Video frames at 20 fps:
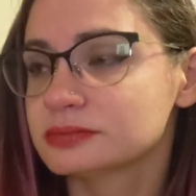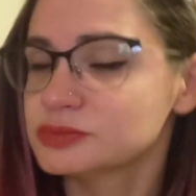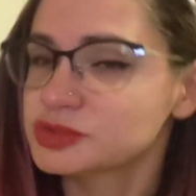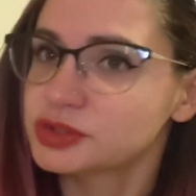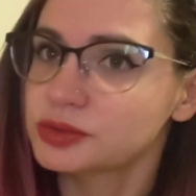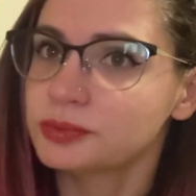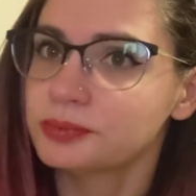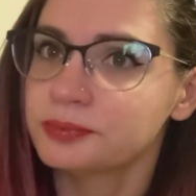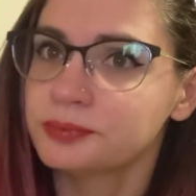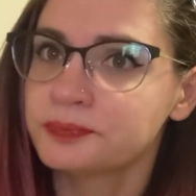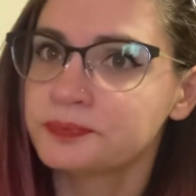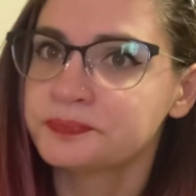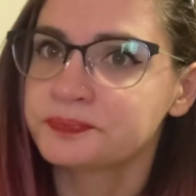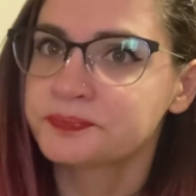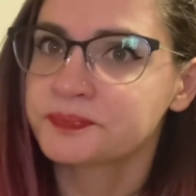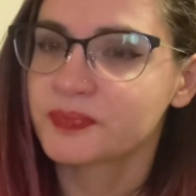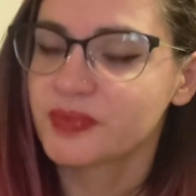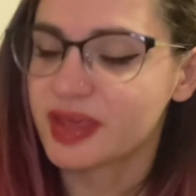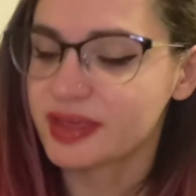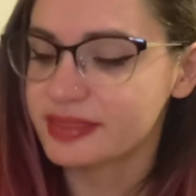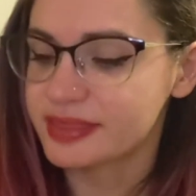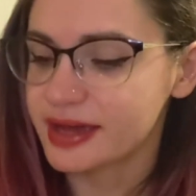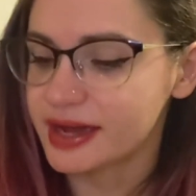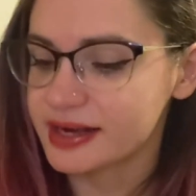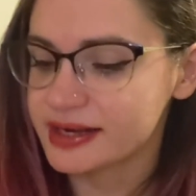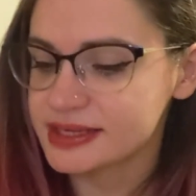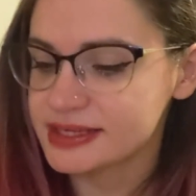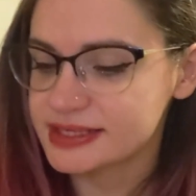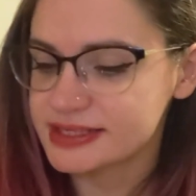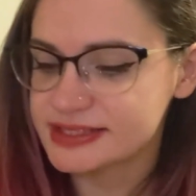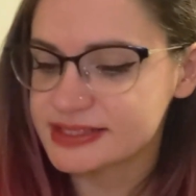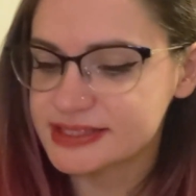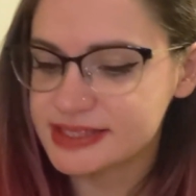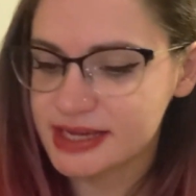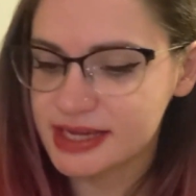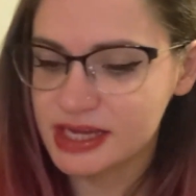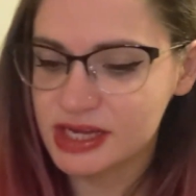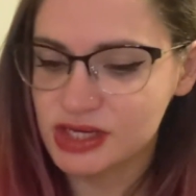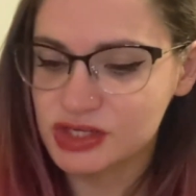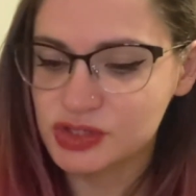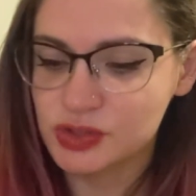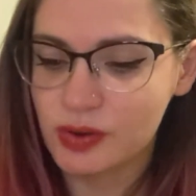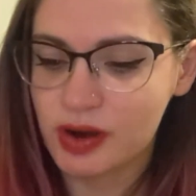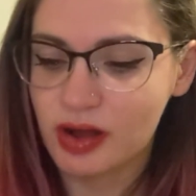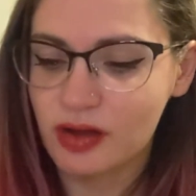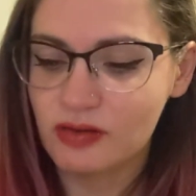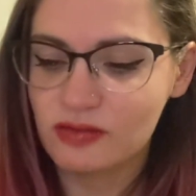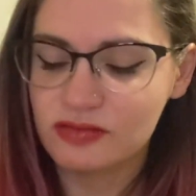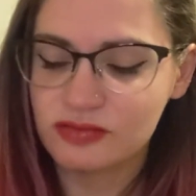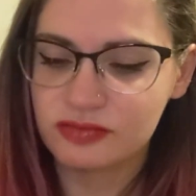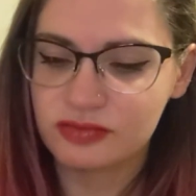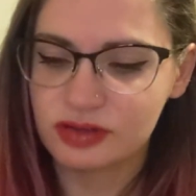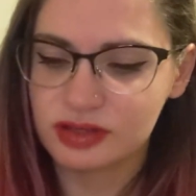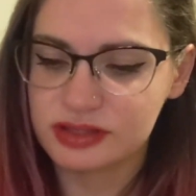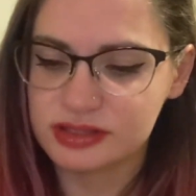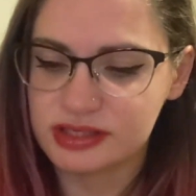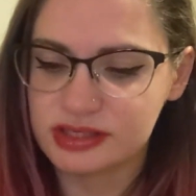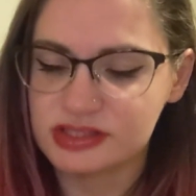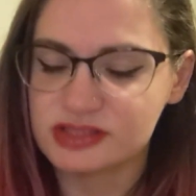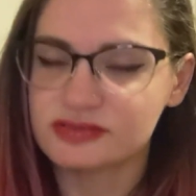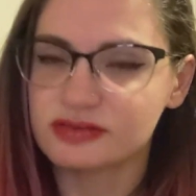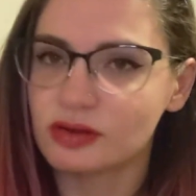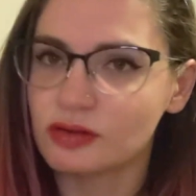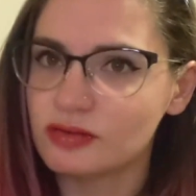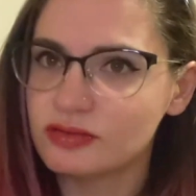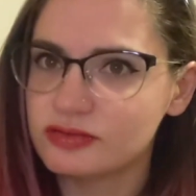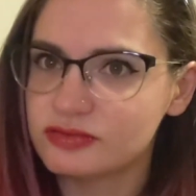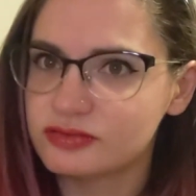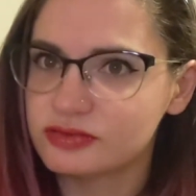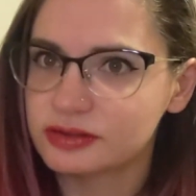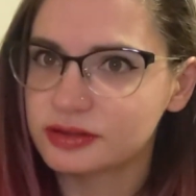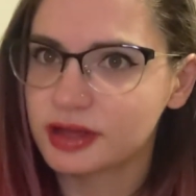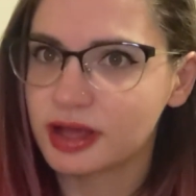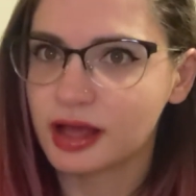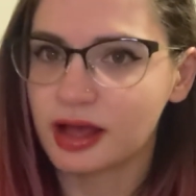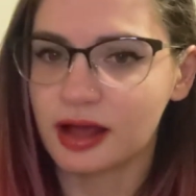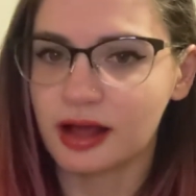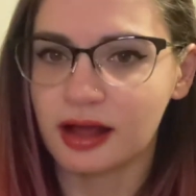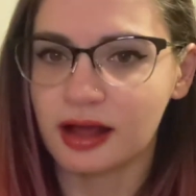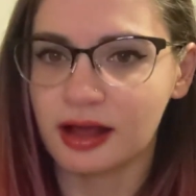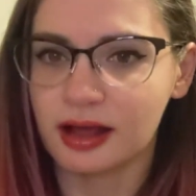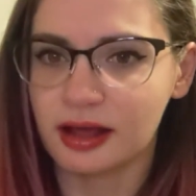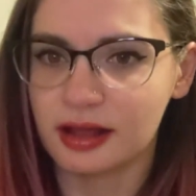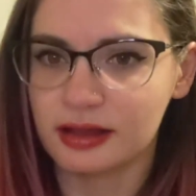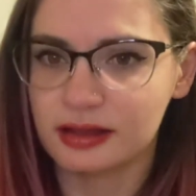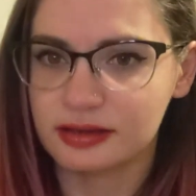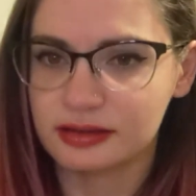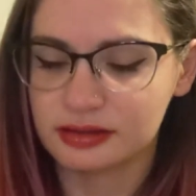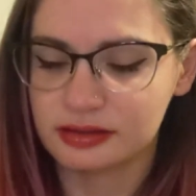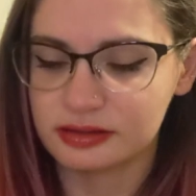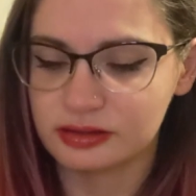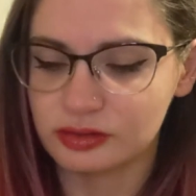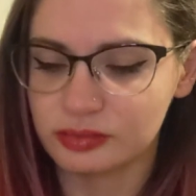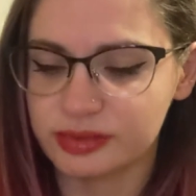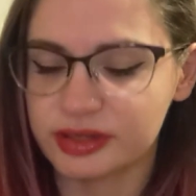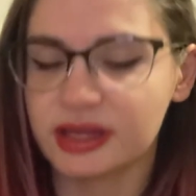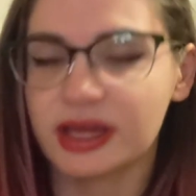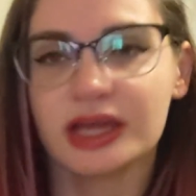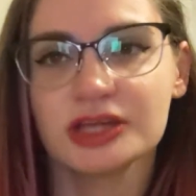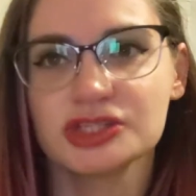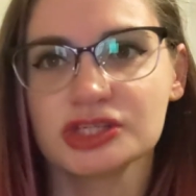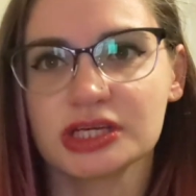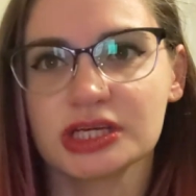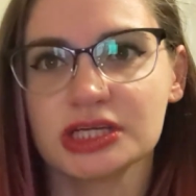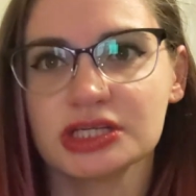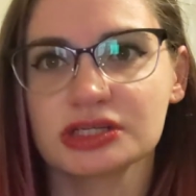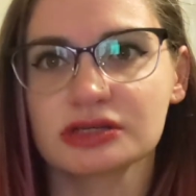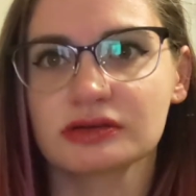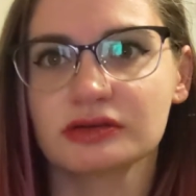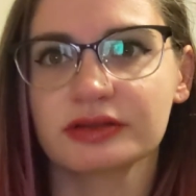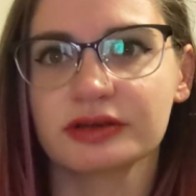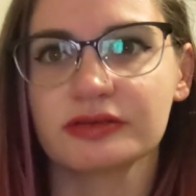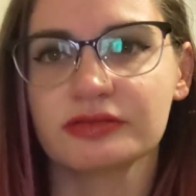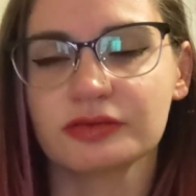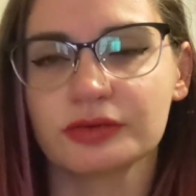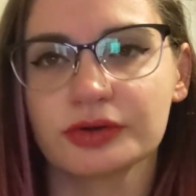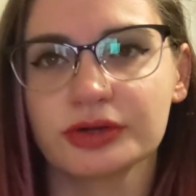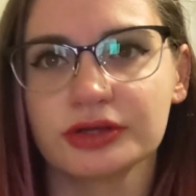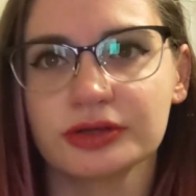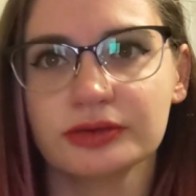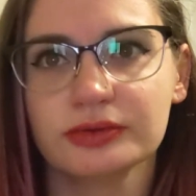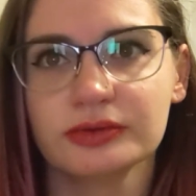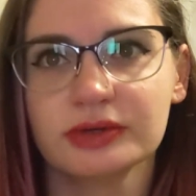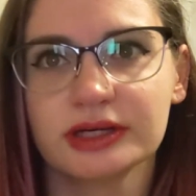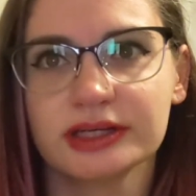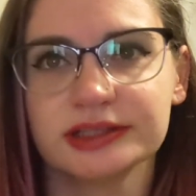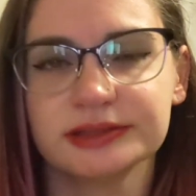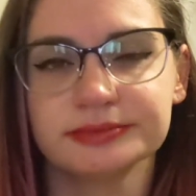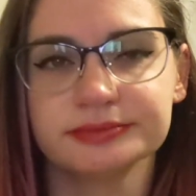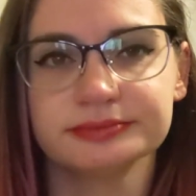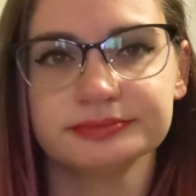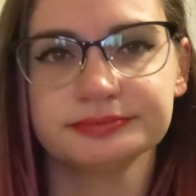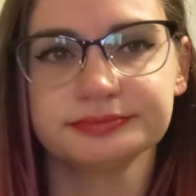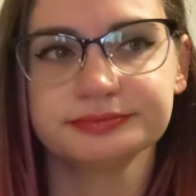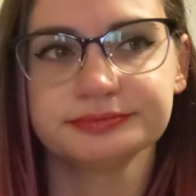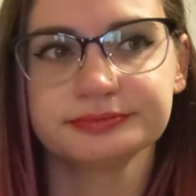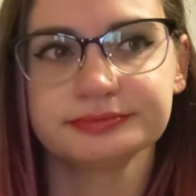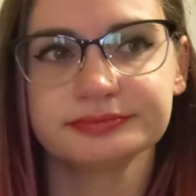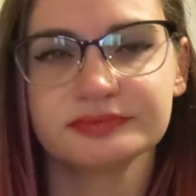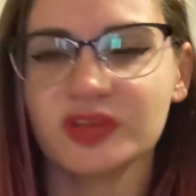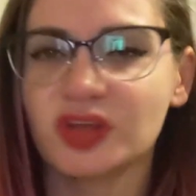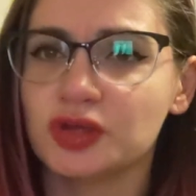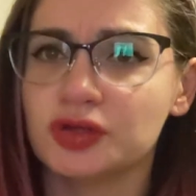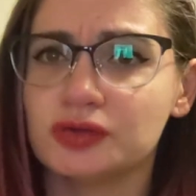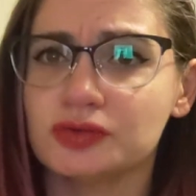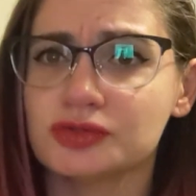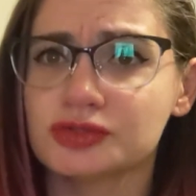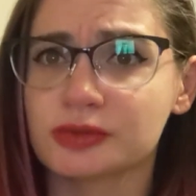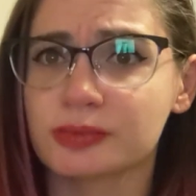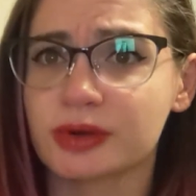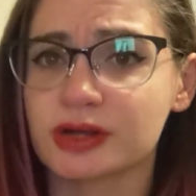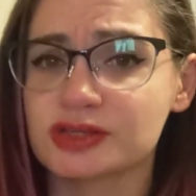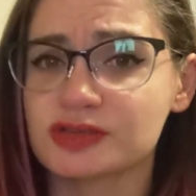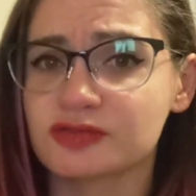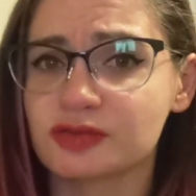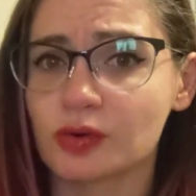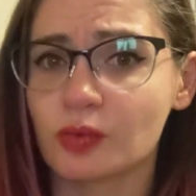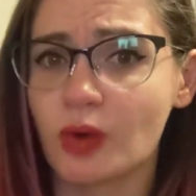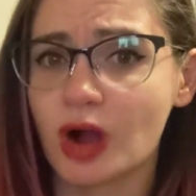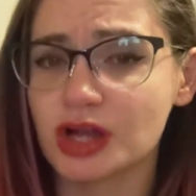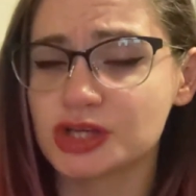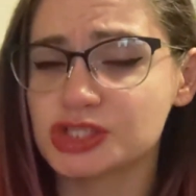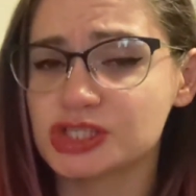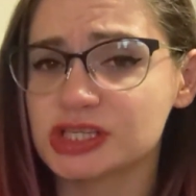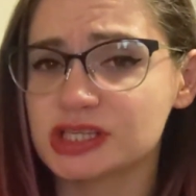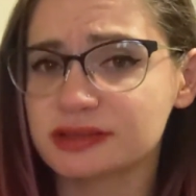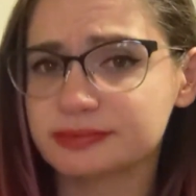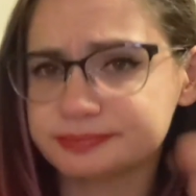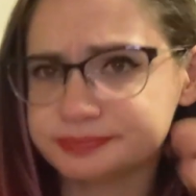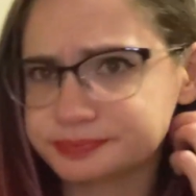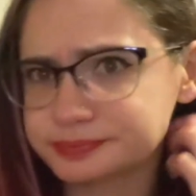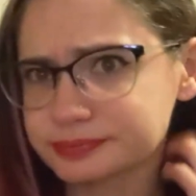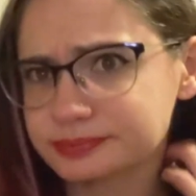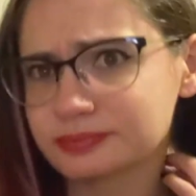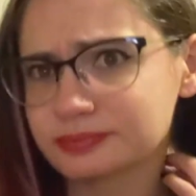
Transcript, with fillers: so that is day 12, days Zwölf. Uh, a little bit of educational there for you. Um, thank you so much for watching.